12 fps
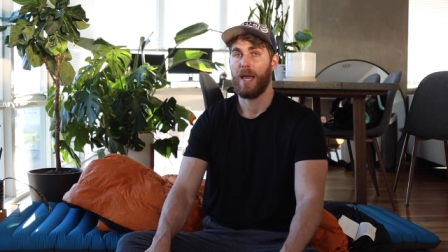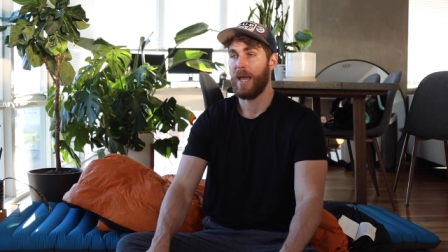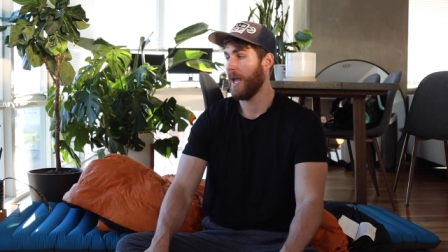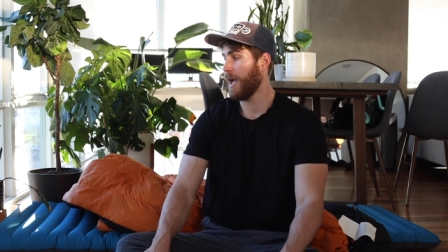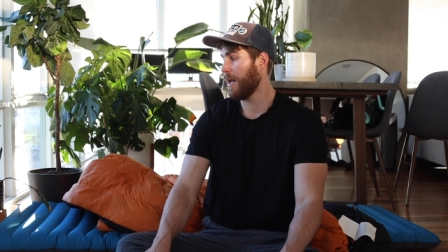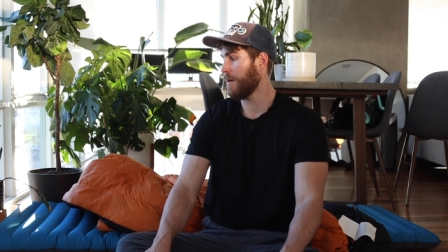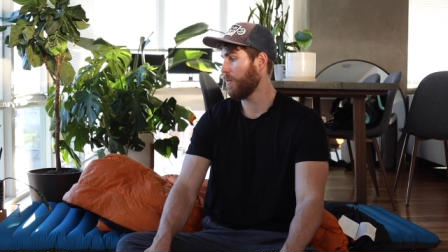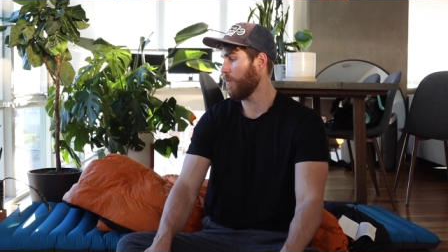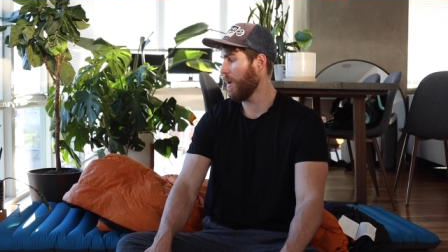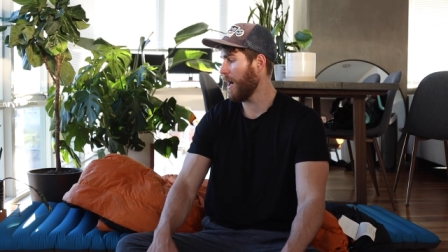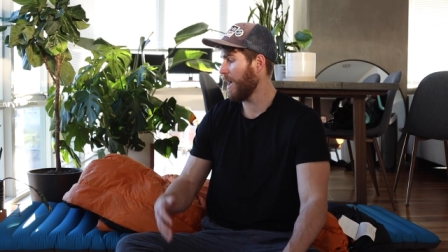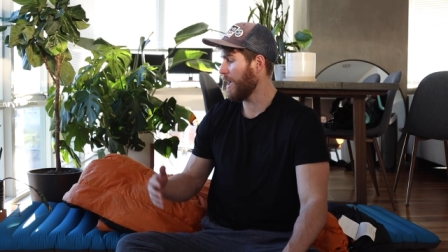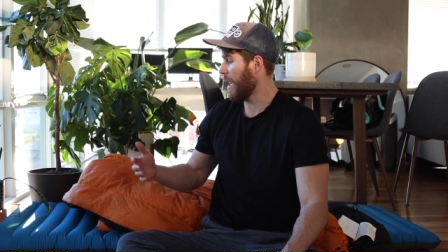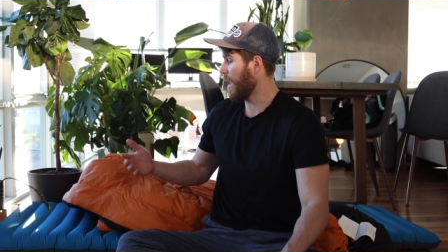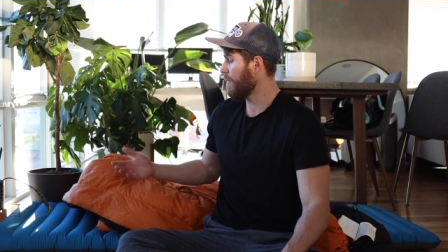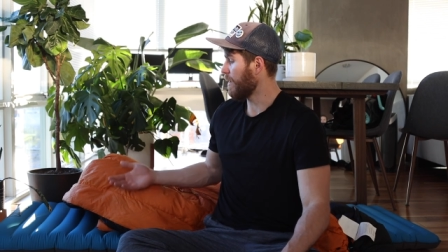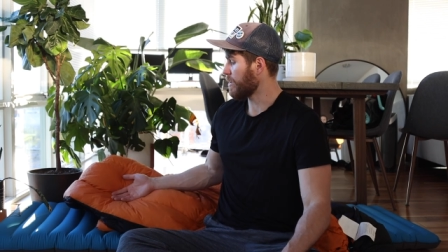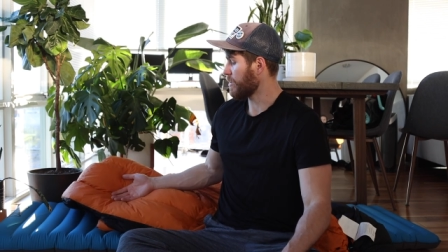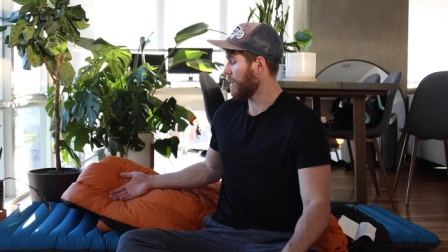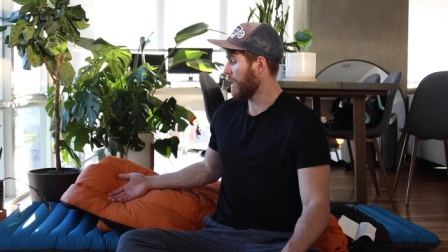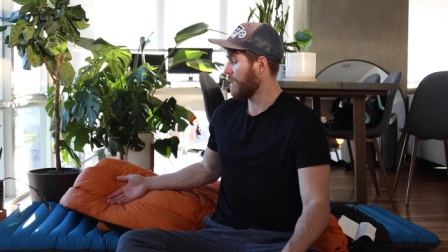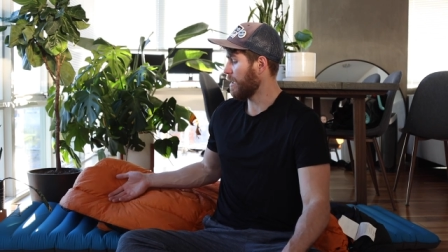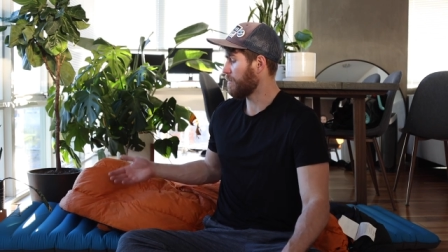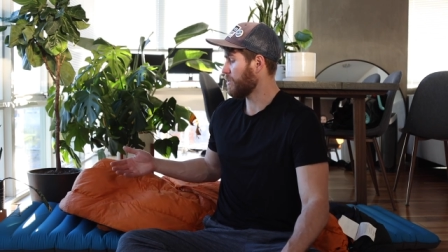and why I eventually
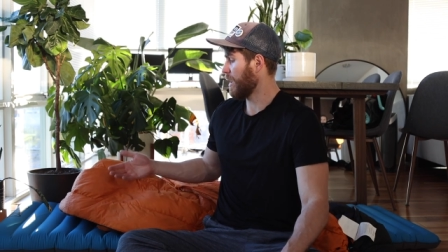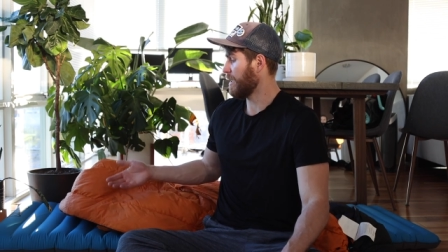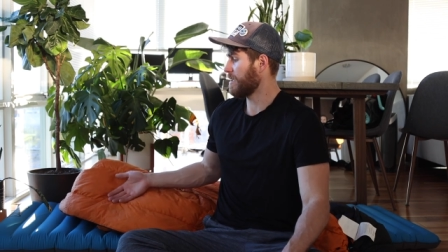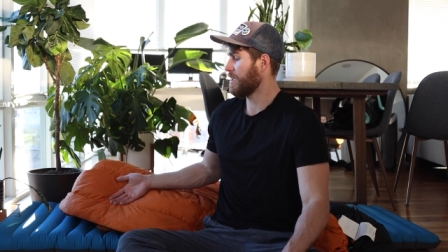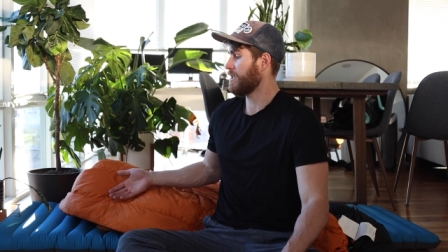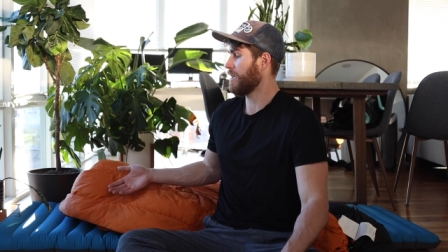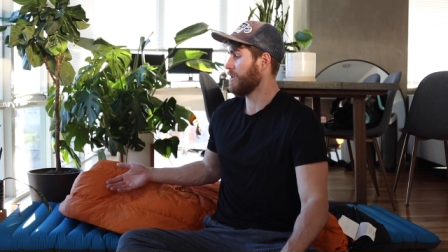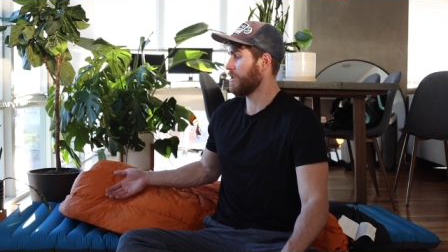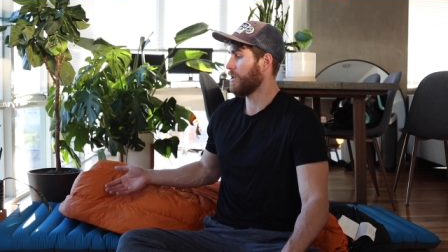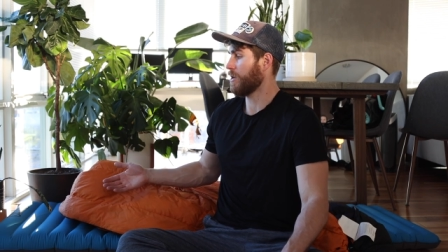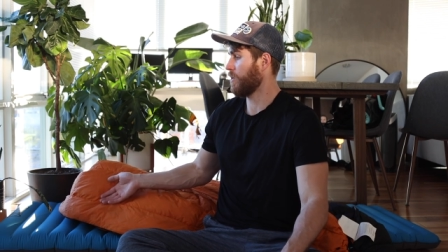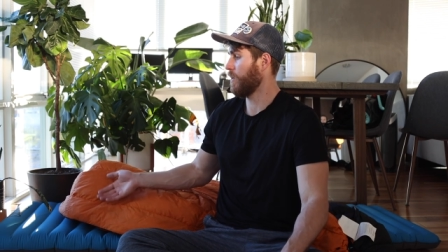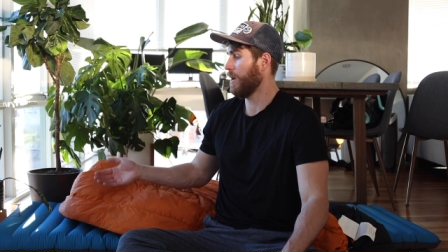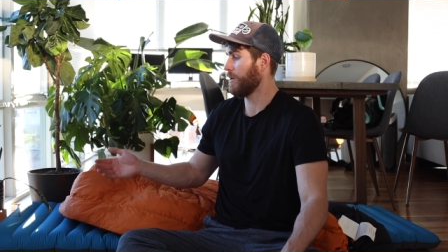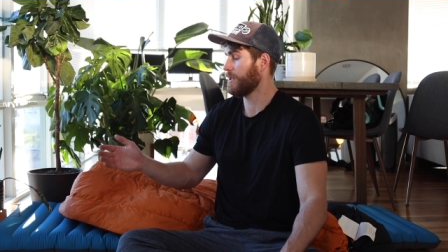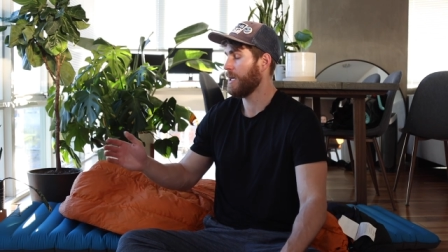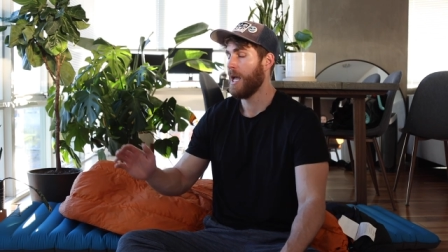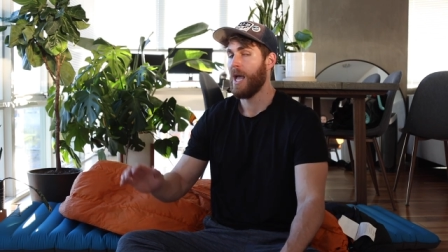ended up transitioning to the quilt.